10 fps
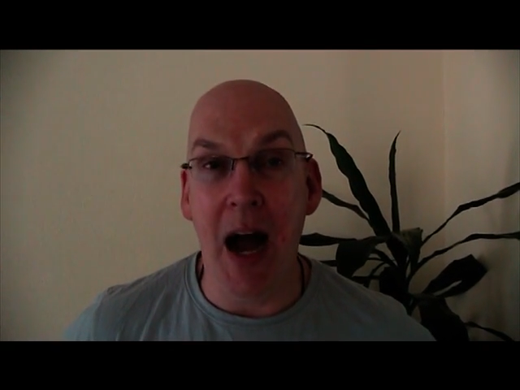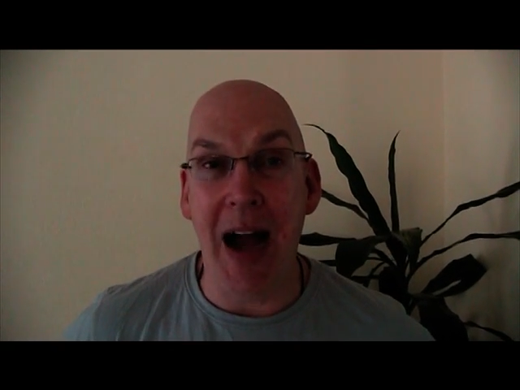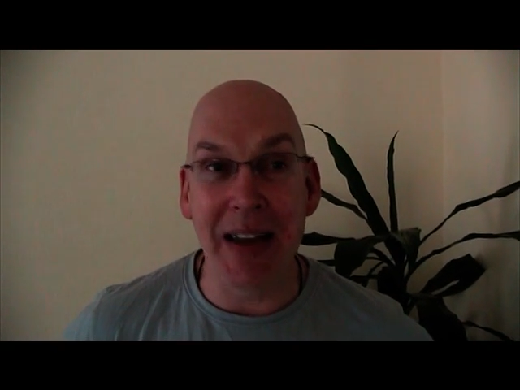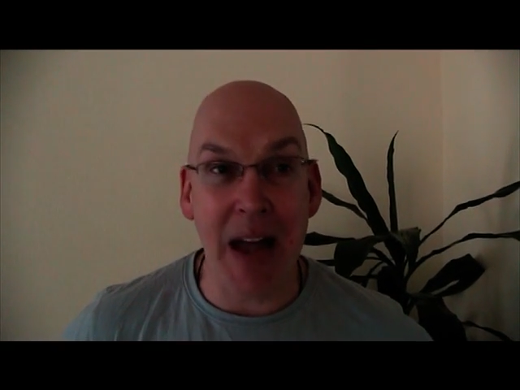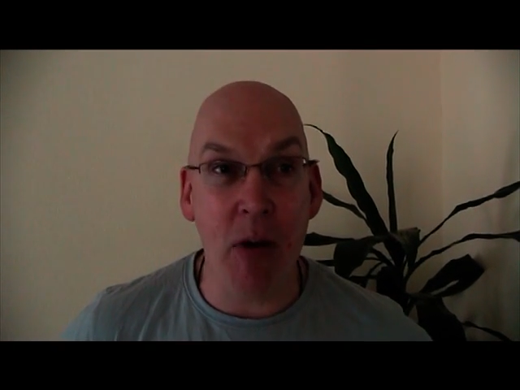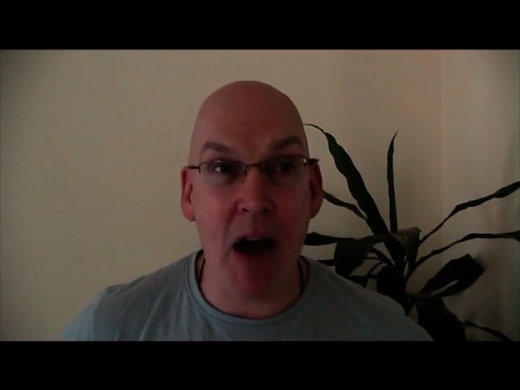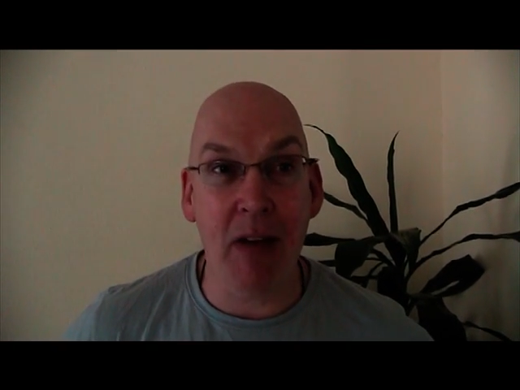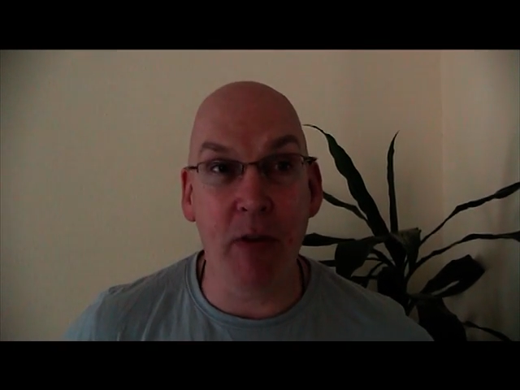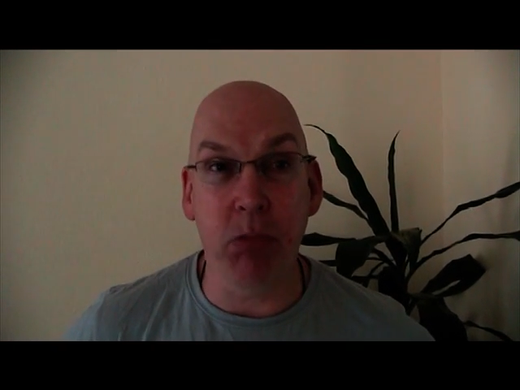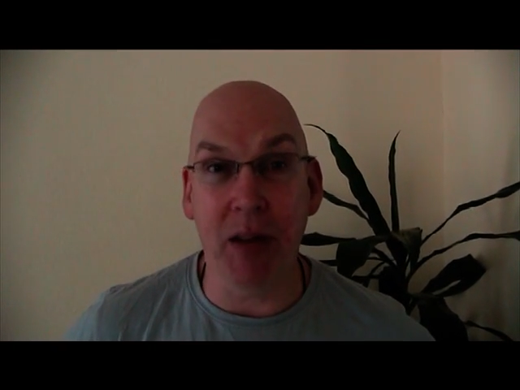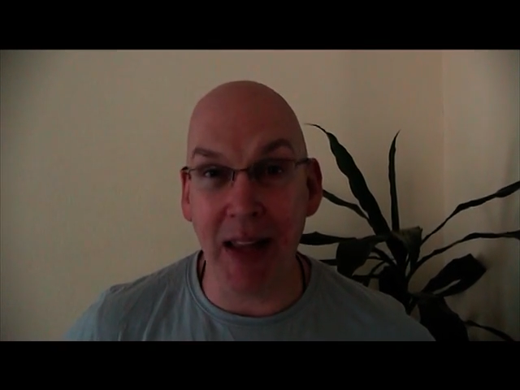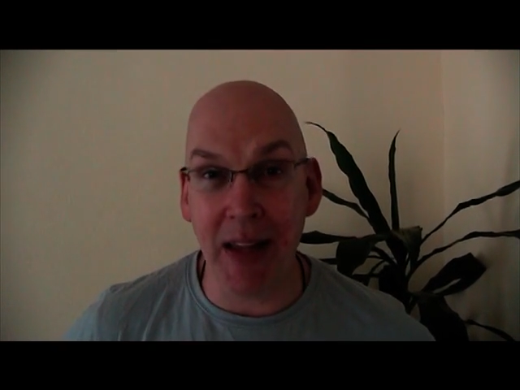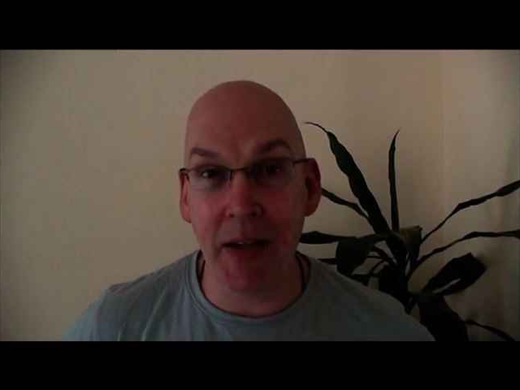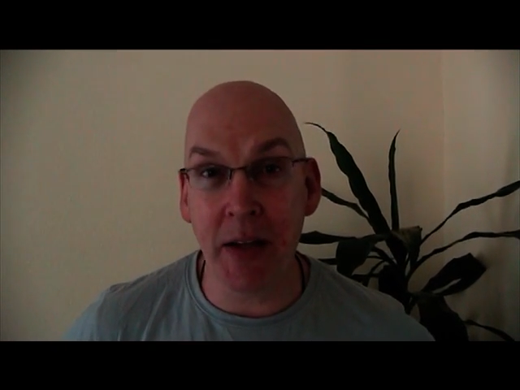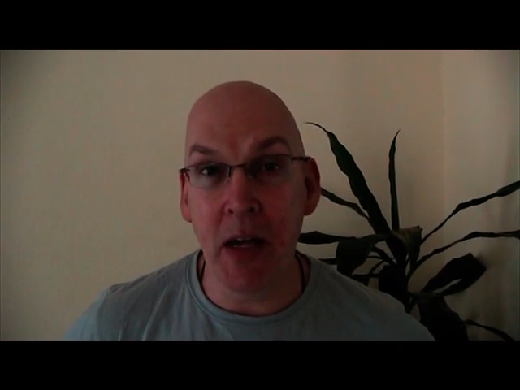I now have a
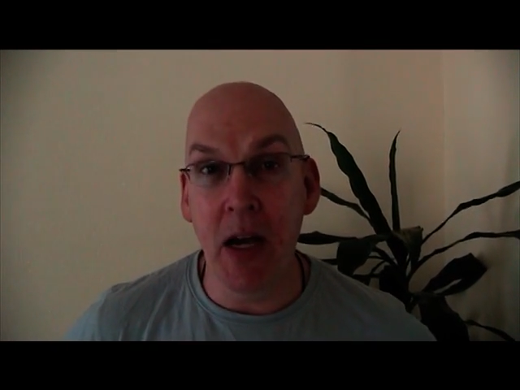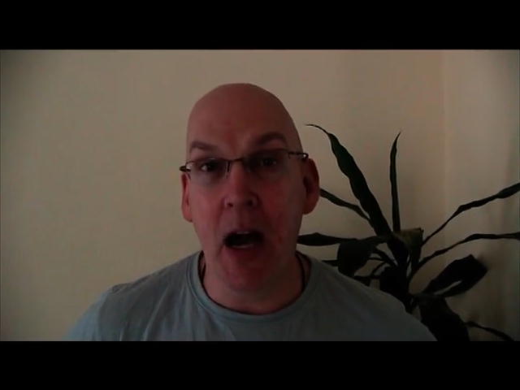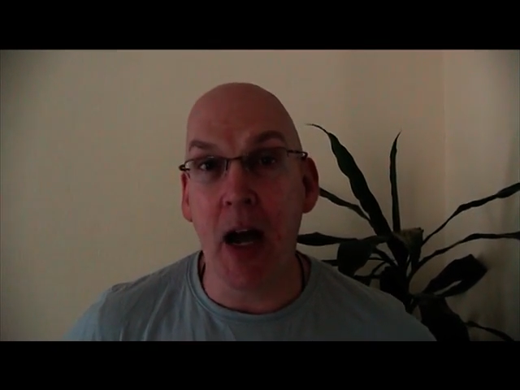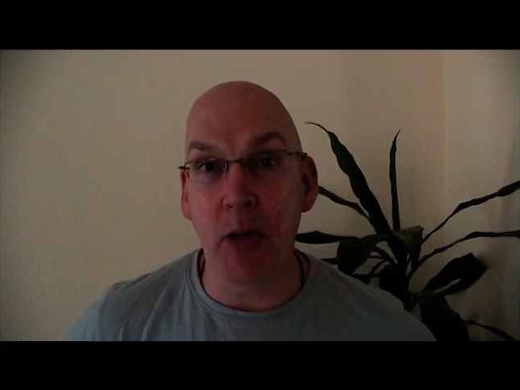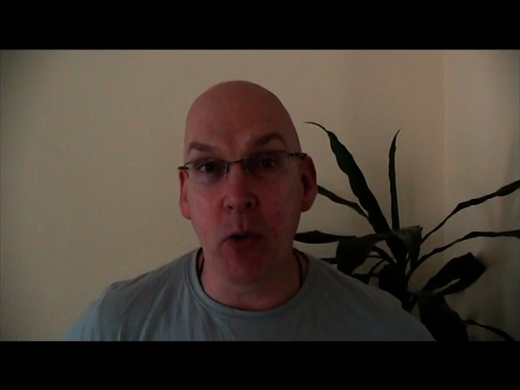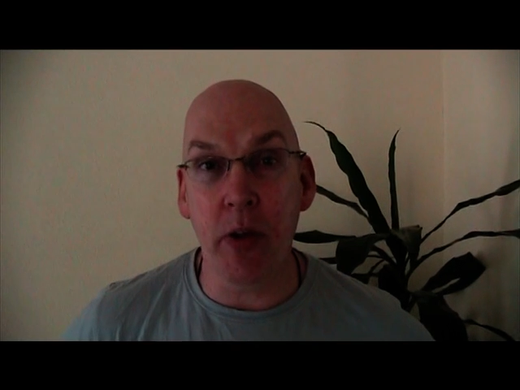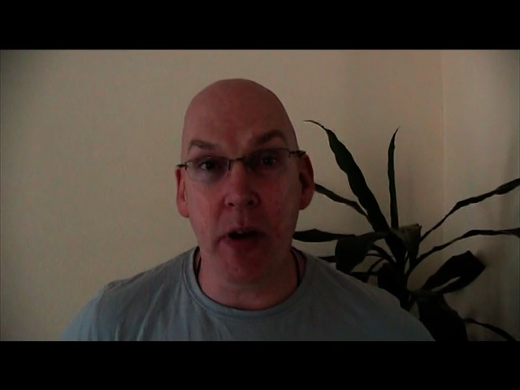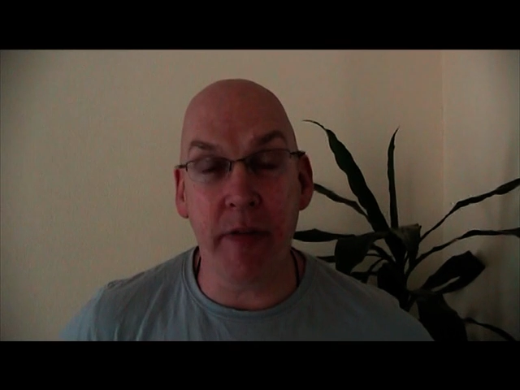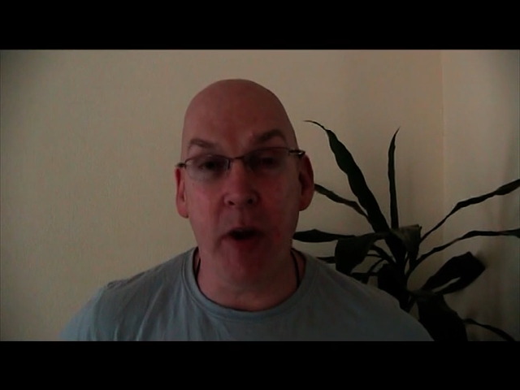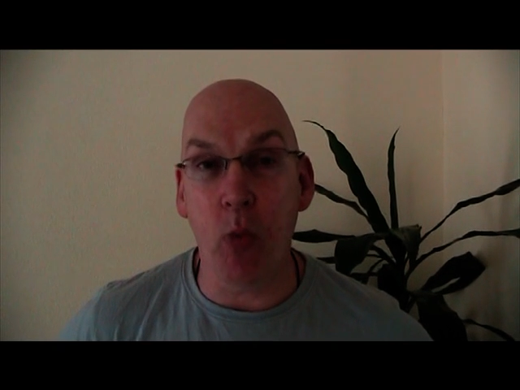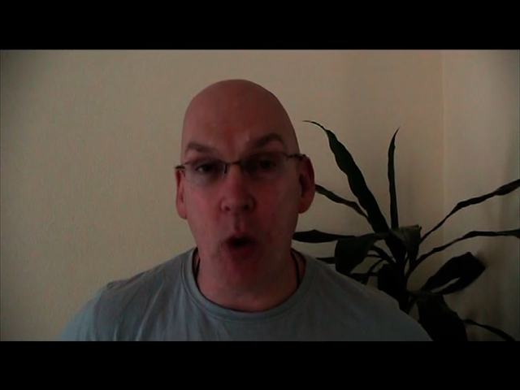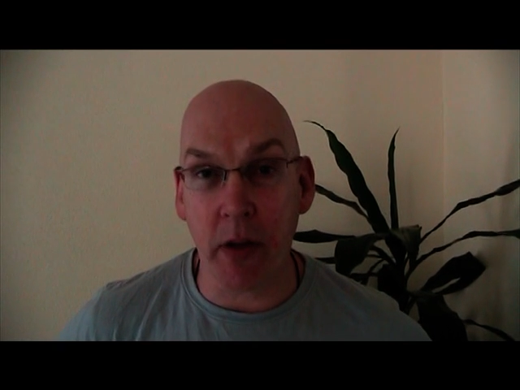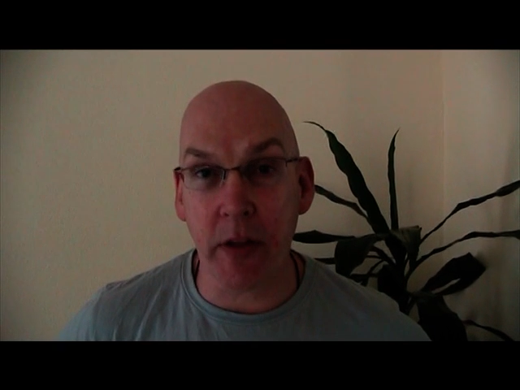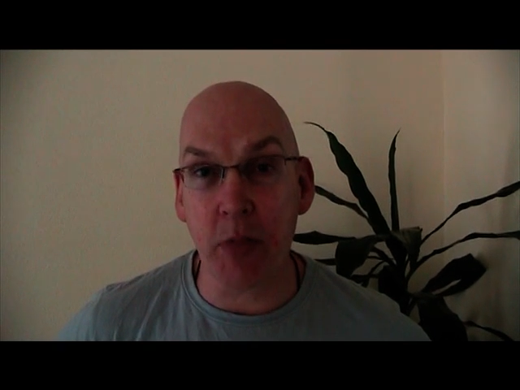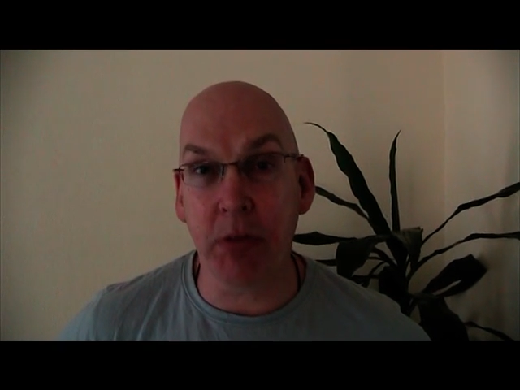plan. I know that if I
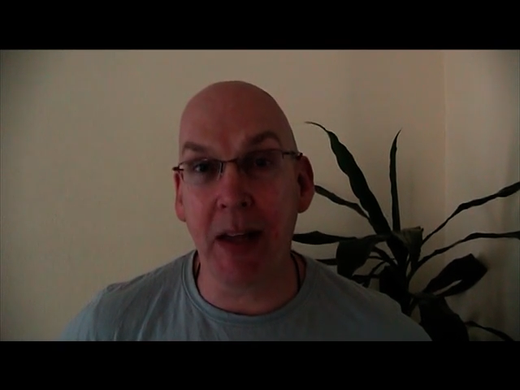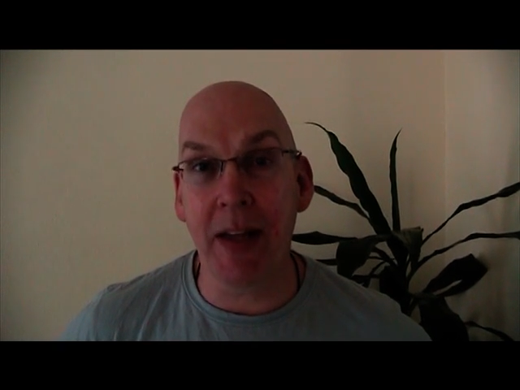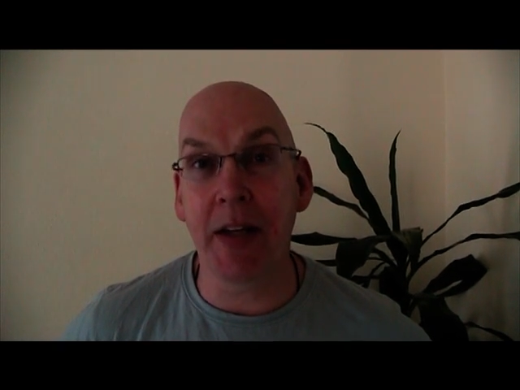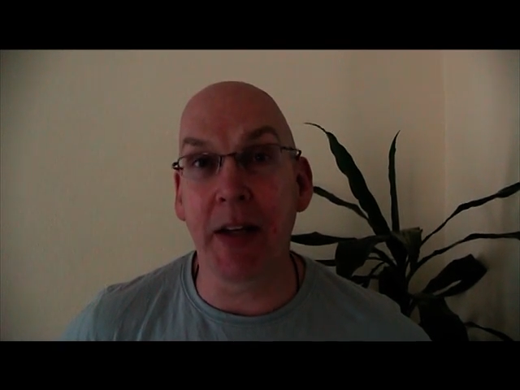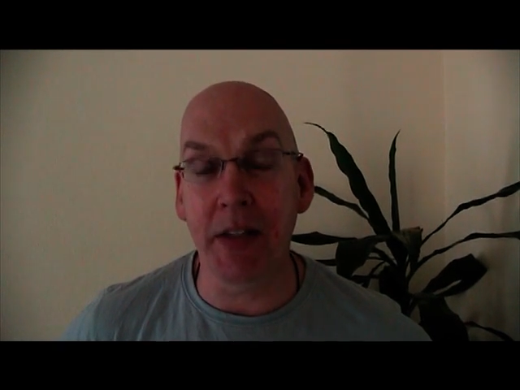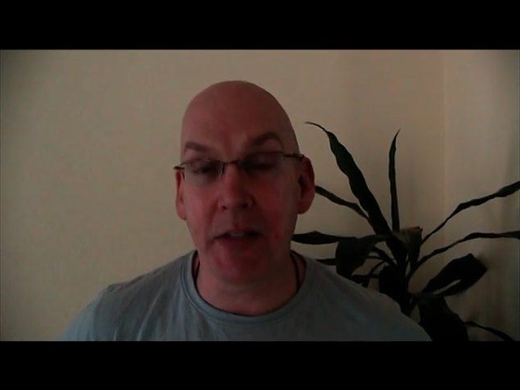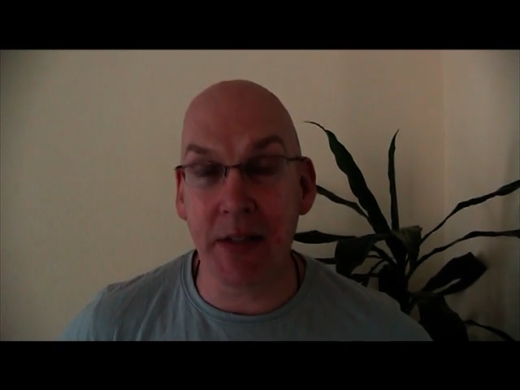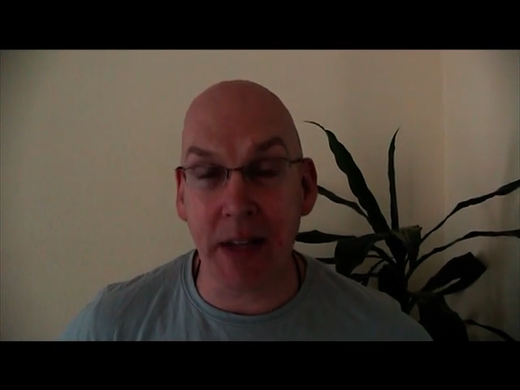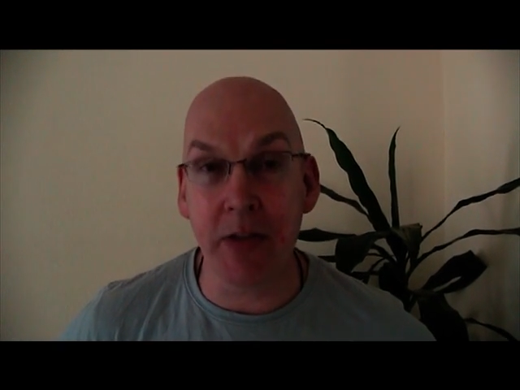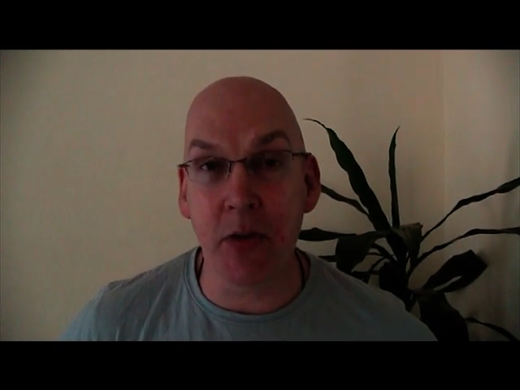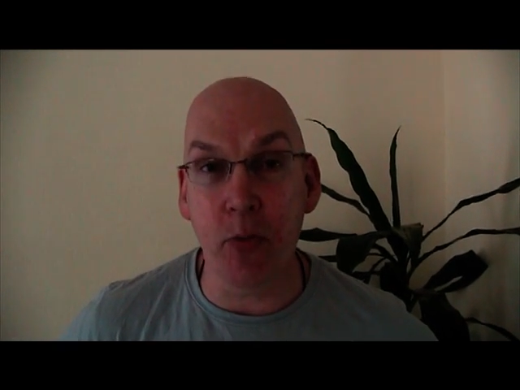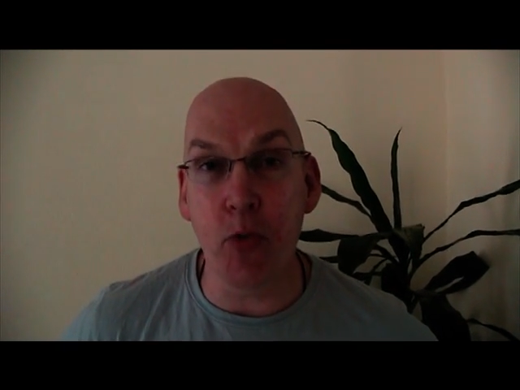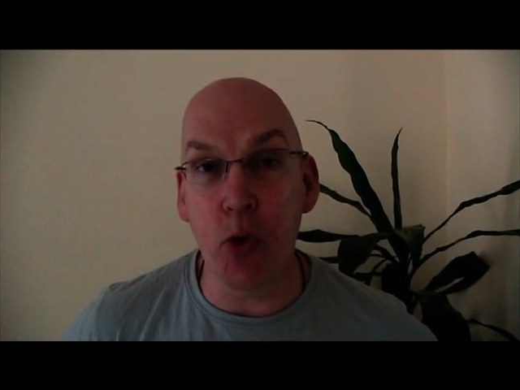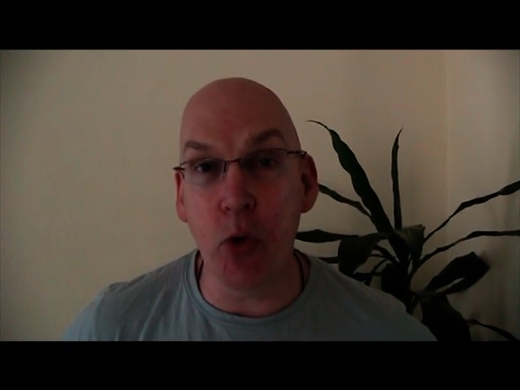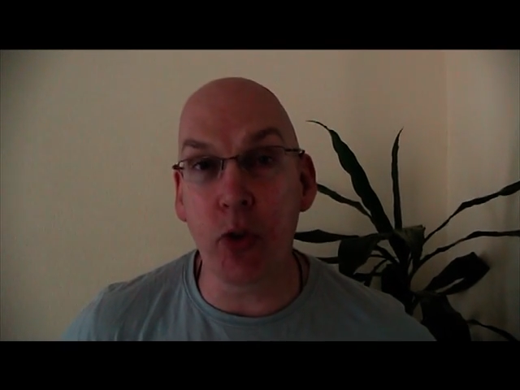work this plan and I stick to the
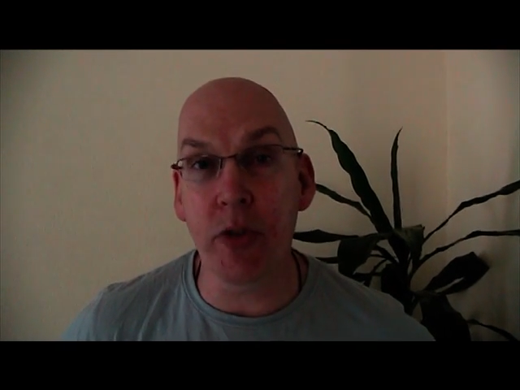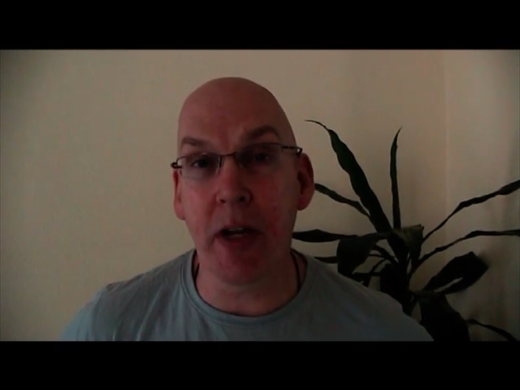rules,